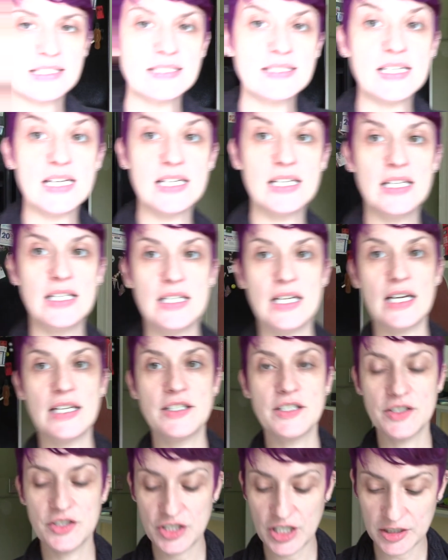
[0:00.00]
said, I
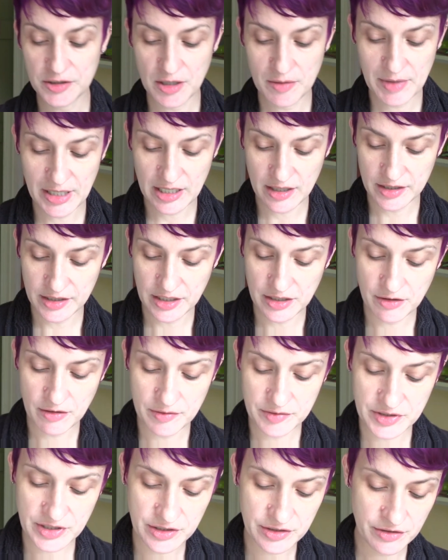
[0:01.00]
just checked my mail. I didn't know I
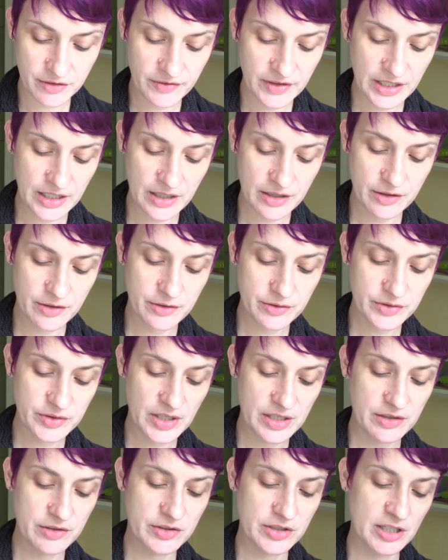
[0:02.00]
was gonna do a video, so
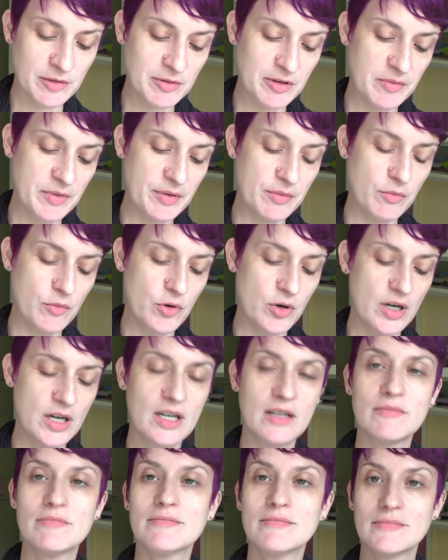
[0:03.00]
I usually am a little bit
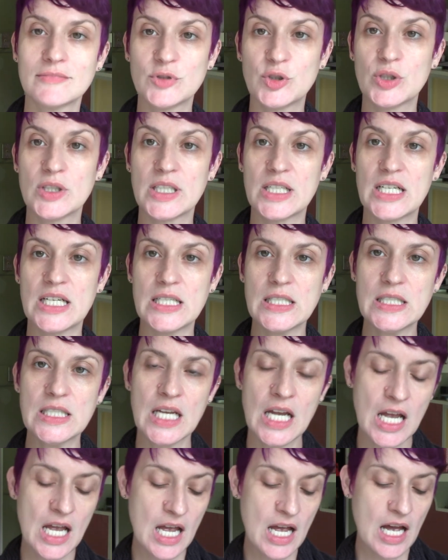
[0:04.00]
more organized.
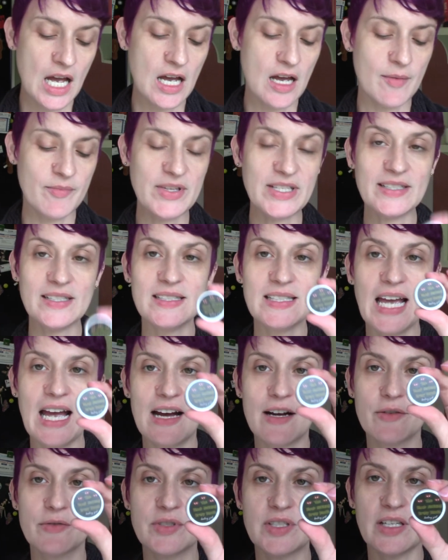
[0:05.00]
Um, this is
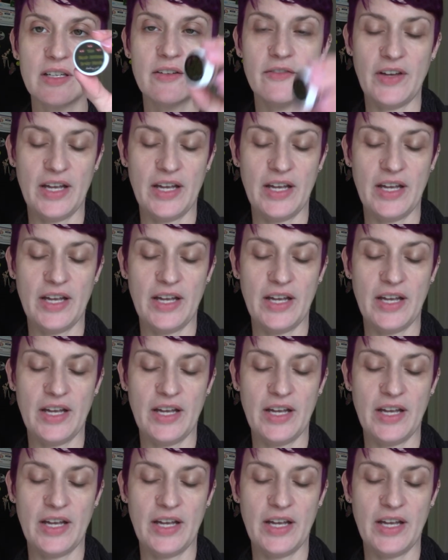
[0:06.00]
Hounds of